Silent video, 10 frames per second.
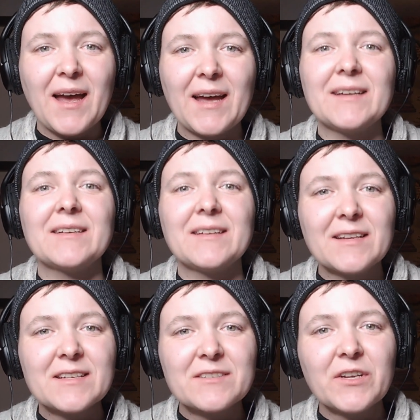and
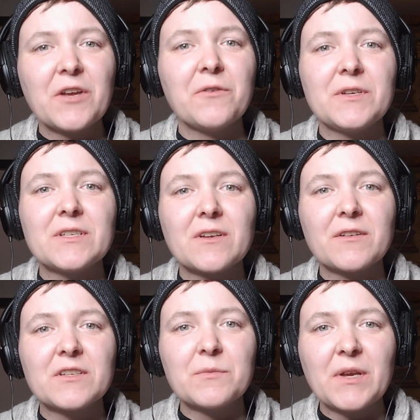this video is
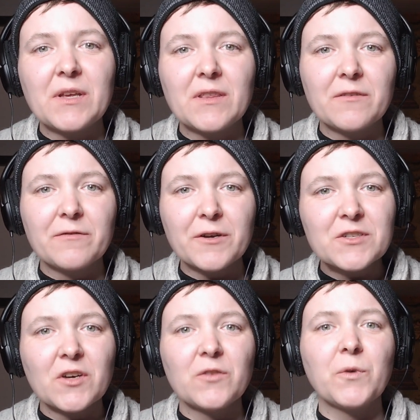going to be the
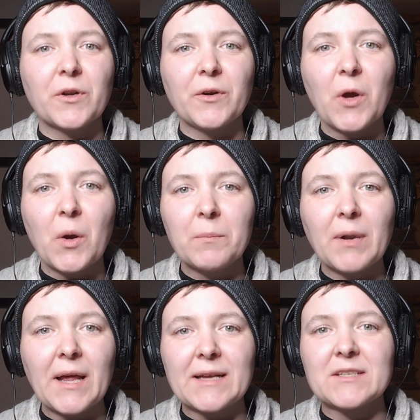first of what I
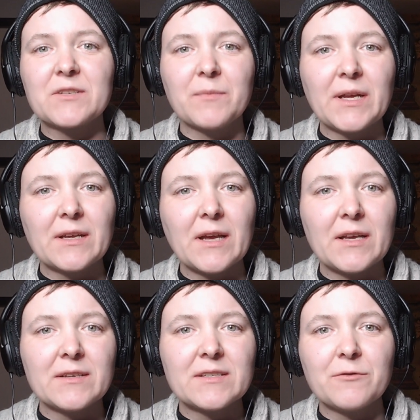plan to make
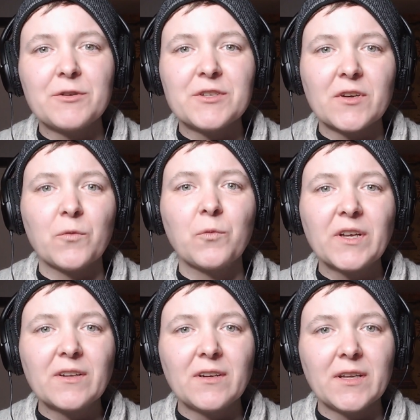a series of
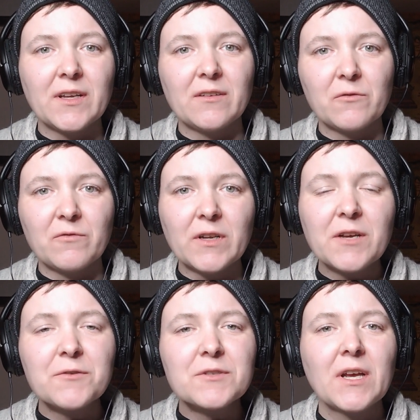weekly
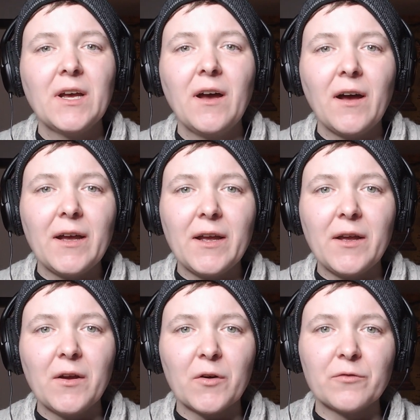videos
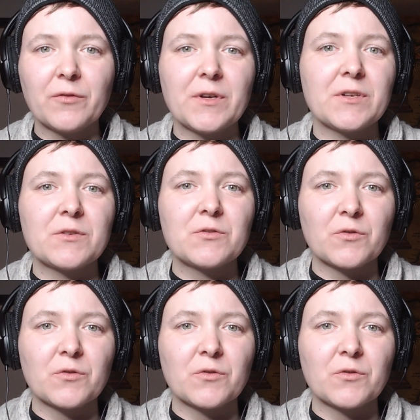of a